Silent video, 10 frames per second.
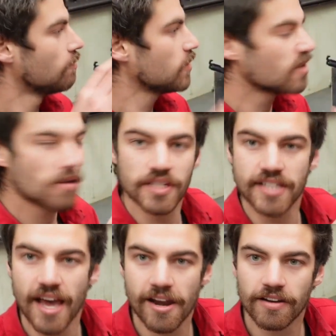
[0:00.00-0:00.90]
put it on the
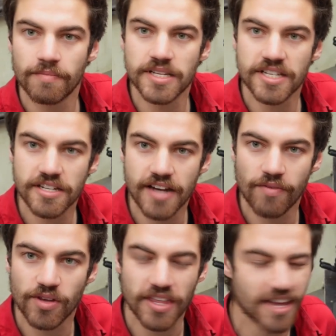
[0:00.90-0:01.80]
tent, position
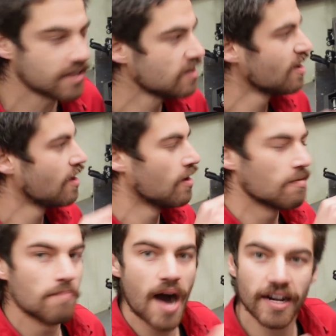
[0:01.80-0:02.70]
everything,
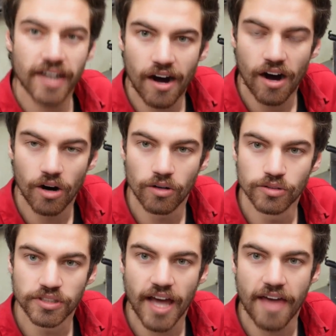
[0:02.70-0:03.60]
mark our
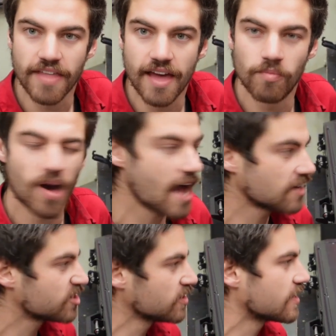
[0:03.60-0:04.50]
holes, and then we're
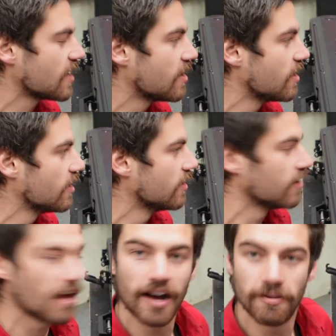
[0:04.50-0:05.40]
actually going
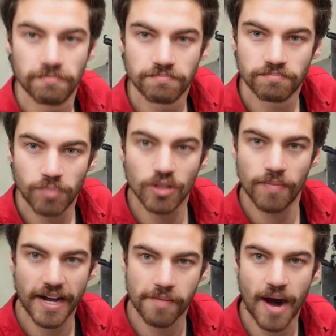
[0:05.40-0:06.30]
to pull it
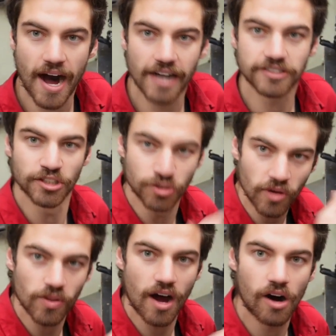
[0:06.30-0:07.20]
back apart to
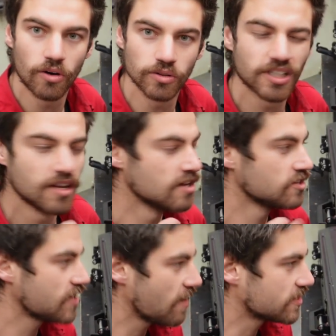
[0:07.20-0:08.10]
drill the holes,
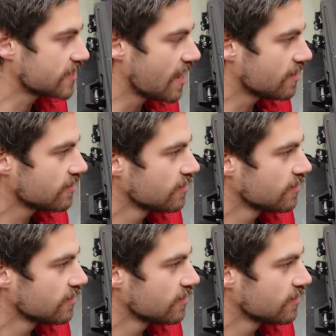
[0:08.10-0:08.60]
set the tent,